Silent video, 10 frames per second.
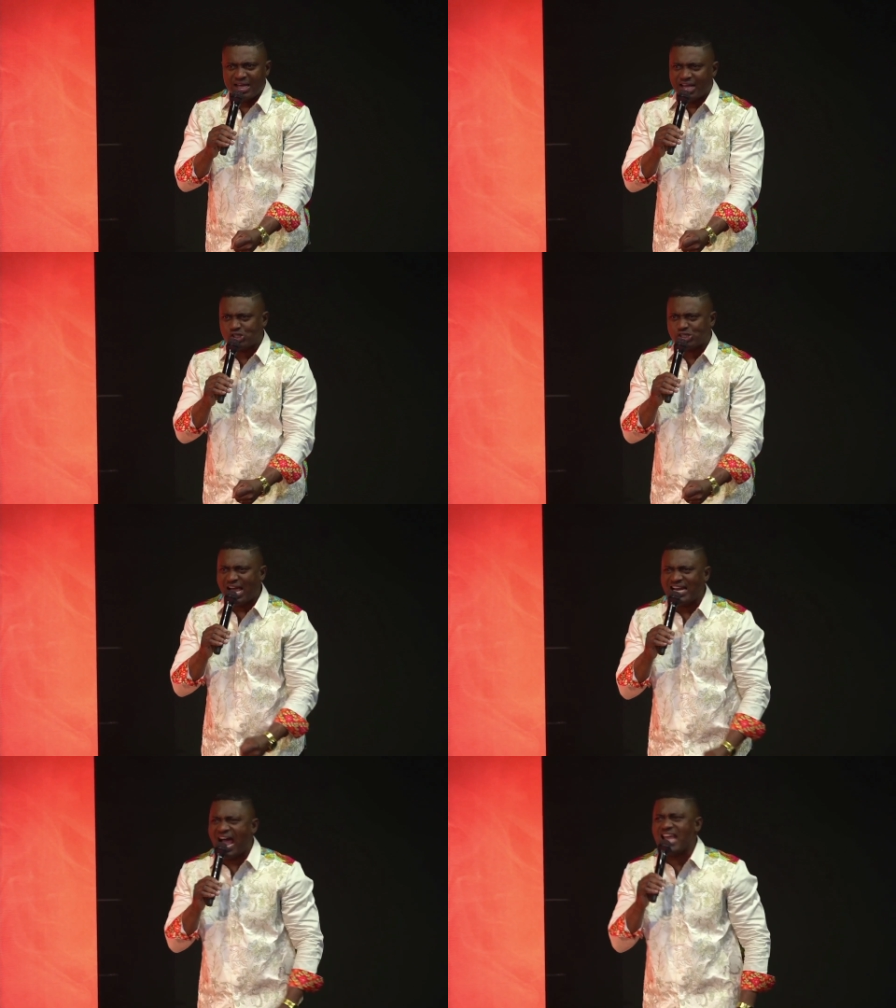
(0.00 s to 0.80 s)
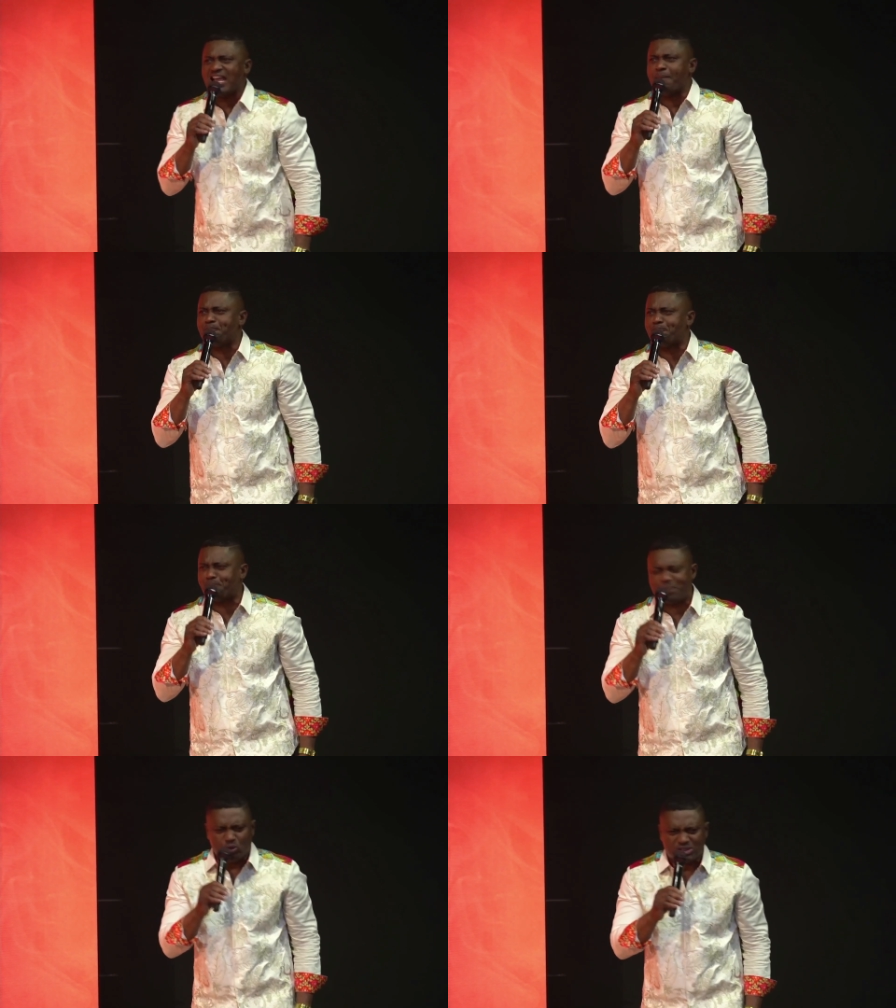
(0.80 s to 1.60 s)
He said, I am
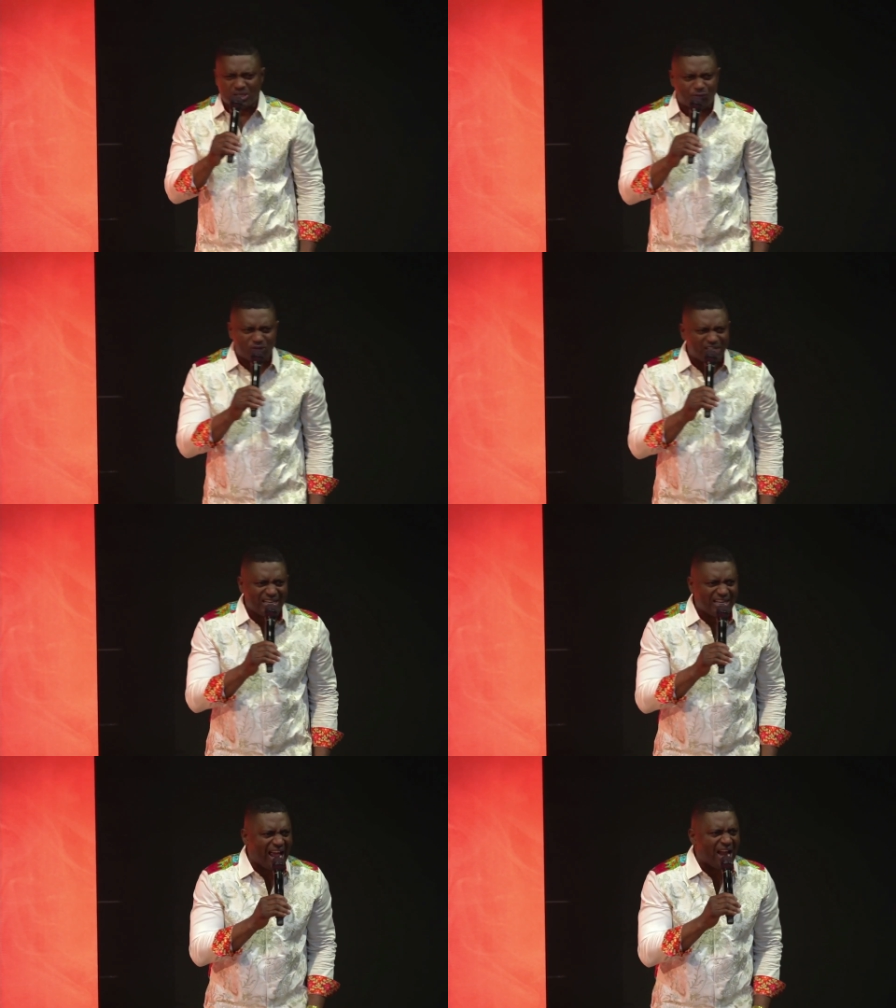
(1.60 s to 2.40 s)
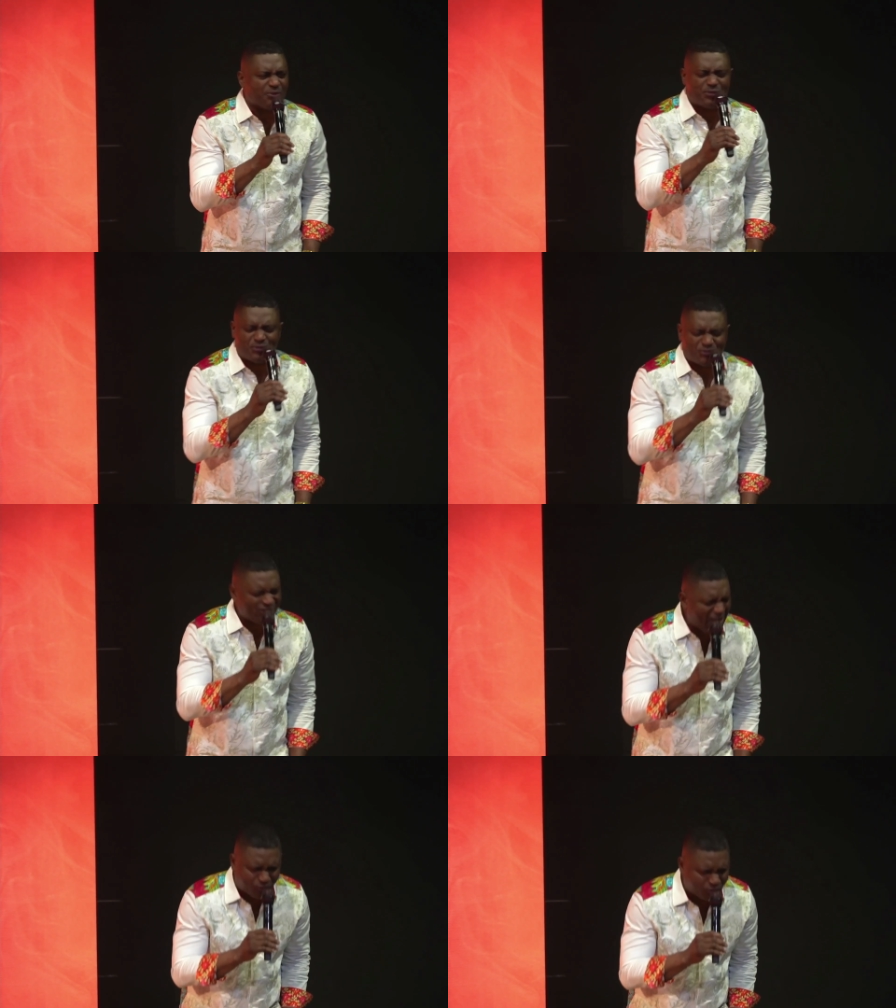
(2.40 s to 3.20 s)
beautifully and
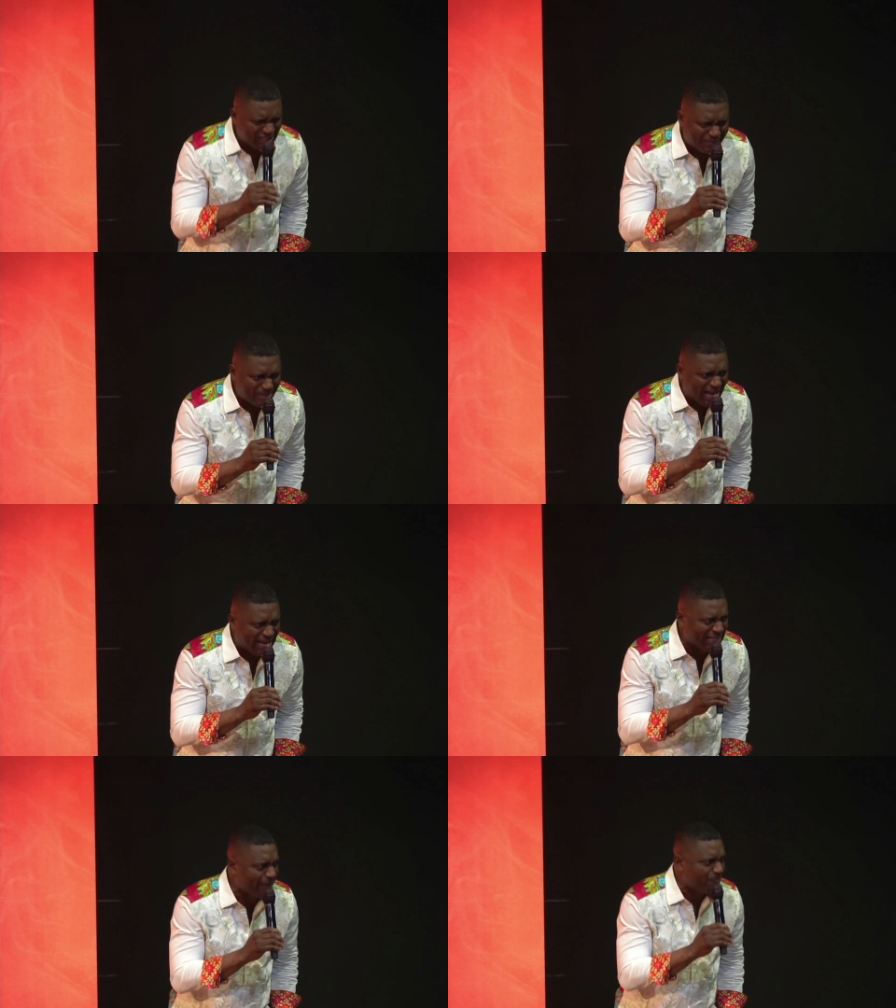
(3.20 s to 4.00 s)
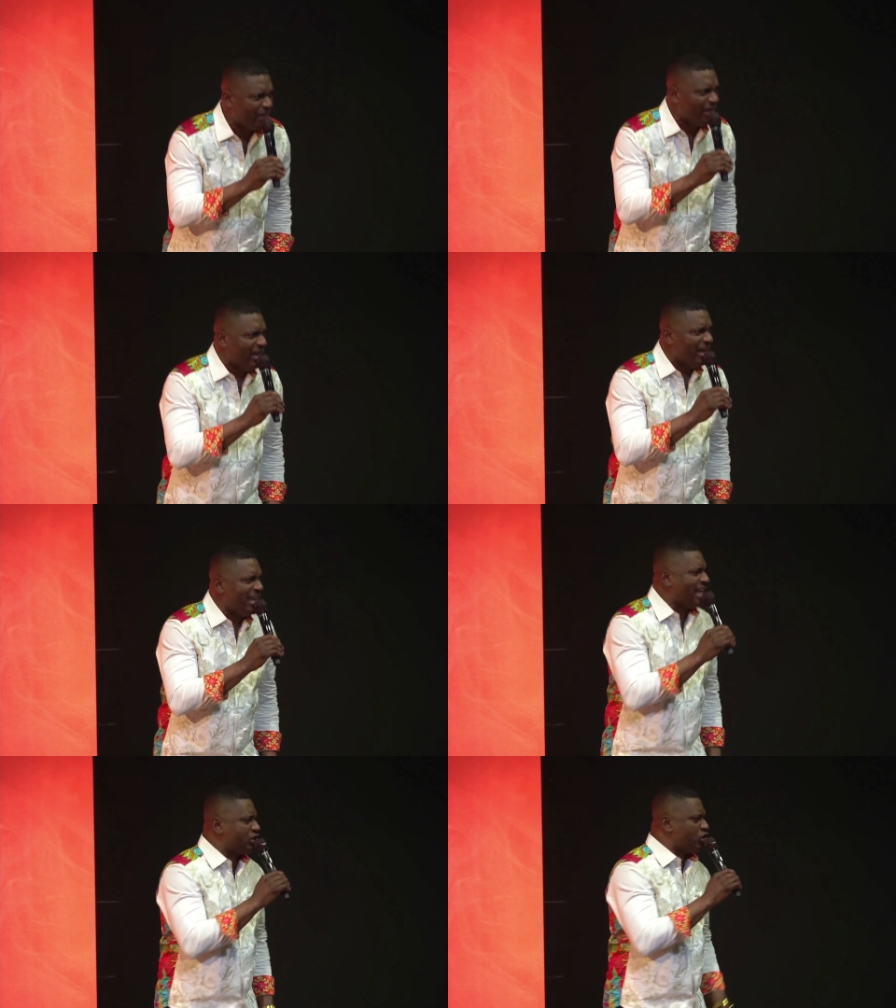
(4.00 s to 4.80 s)
fearfully made. He
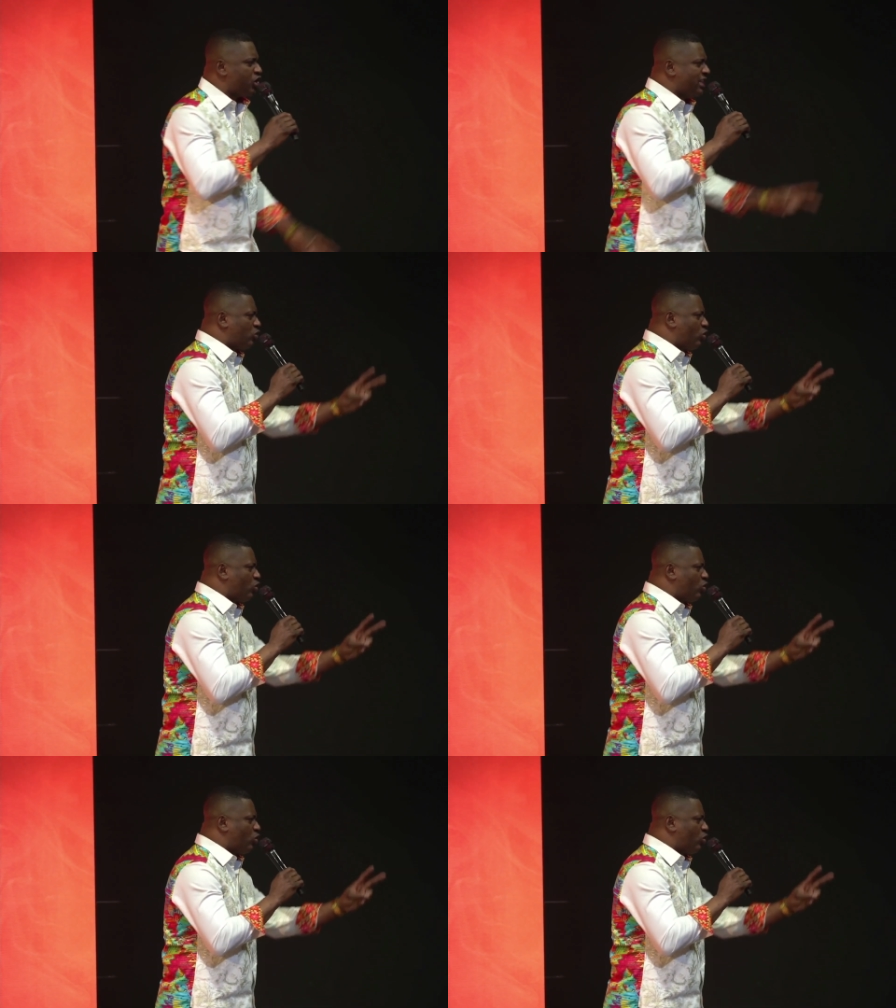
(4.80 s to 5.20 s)
has, you see, the